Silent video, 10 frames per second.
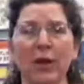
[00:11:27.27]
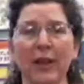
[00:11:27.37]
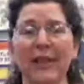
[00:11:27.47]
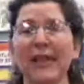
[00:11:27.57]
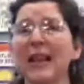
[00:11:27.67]

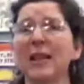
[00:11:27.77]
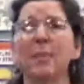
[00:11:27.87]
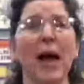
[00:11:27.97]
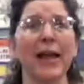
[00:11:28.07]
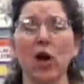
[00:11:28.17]
This is
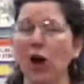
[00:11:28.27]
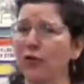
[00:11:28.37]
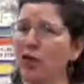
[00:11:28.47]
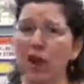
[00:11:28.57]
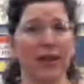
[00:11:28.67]
my
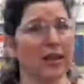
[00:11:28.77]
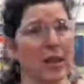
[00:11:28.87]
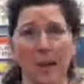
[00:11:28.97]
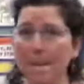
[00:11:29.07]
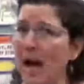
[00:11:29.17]
cough
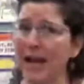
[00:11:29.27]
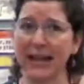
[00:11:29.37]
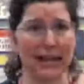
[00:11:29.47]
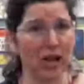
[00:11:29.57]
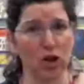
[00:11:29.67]
chester, my
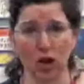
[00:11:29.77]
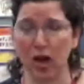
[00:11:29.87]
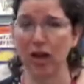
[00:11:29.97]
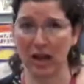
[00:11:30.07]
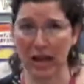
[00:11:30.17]

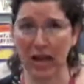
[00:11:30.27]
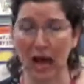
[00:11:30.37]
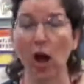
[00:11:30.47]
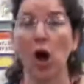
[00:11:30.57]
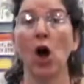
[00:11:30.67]
teacher
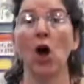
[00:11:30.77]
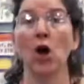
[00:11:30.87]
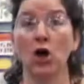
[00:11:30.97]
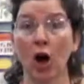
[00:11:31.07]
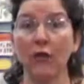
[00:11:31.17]
dear.
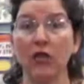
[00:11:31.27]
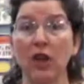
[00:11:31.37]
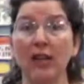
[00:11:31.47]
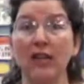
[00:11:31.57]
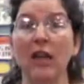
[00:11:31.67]
Cough
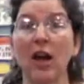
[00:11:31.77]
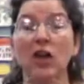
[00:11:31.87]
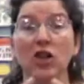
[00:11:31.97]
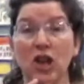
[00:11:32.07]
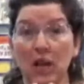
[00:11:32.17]
chester,
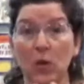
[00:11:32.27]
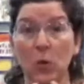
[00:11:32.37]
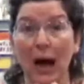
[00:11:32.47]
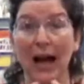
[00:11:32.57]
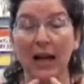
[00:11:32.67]

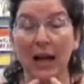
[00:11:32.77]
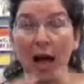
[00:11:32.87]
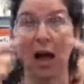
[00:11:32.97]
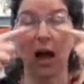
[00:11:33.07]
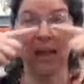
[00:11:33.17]
chin
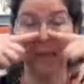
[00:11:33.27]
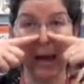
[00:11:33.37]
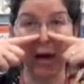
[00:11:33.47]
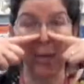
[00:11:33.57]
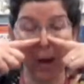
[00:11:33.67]
wagger,
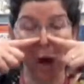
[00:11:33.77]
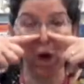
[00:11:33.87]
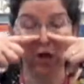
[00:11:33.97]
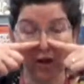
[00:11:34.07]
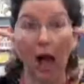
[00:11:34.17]
smell
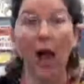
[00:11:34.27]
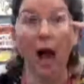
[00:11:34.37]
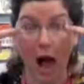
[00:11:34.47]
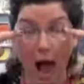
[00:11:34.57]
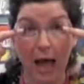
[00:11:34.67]
boxer,
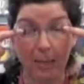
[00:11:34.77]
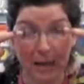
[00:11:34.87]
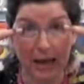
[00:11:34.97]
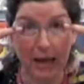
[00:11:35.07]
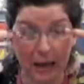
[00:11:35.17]
eye
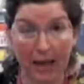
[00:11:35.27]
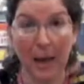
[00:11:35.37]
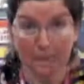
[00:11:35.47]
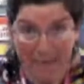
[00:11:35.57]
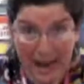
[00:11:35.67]
blinkers,
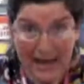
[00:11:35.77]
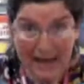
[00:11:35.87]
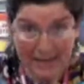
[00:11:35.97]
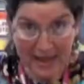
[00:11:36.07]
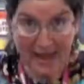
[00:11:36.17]

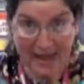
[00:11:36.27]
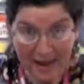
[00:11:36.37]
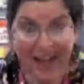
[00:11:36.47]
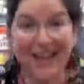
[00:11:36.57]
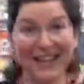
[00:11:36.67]
main
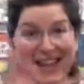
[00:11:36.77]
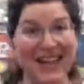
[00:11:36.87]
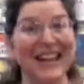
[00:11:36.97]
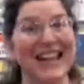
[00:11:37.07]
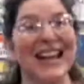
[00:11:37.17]
thinker,
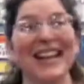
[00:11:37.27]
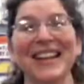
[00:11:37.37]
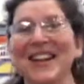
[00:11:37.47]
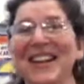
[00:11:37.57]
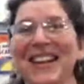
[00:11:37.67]
nicky
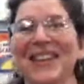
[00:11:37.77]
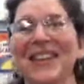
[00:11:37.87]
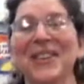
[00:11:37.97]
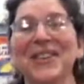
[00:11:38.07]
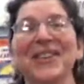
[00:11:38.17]
nacky nocky
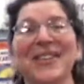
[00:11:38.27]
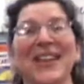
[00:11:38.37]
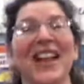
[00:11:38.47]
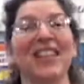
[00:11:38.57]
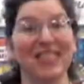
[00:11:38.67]
noo.
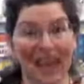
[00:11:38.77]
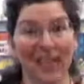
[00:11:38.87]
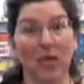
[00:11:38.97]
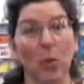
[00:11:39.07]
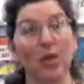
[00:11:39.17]

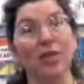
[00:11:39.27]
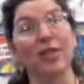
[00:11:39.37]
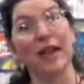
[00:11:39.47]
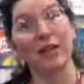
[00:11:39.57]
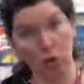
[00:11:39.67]
That's what
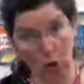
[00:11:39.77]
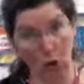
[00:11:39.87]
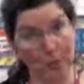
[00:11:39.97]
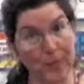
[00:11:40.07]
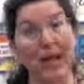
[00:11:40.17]
they
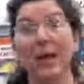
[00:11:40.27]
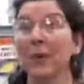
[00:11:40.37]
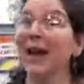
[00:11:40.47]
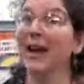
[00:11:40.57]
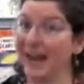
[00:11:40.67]
taught me
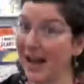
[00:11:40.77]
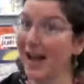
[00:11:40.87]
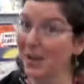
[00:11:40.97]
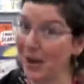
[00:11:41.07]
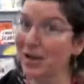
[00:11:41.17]
when
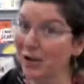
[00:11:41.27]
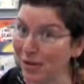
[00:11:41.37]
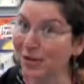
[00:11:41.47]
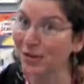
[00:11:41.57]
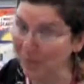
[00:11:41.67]
I went
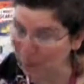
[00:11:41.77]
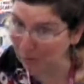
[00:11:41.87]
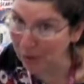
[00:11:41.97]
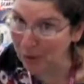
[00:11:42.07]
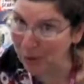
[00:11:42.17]
to
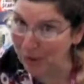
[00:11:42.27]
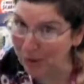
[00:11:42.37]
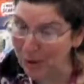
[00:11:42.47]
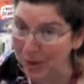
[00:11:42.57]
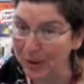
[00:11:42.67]

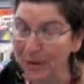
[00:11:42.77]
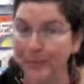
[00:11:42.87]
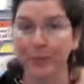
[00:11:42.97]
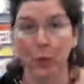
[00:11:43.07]
school.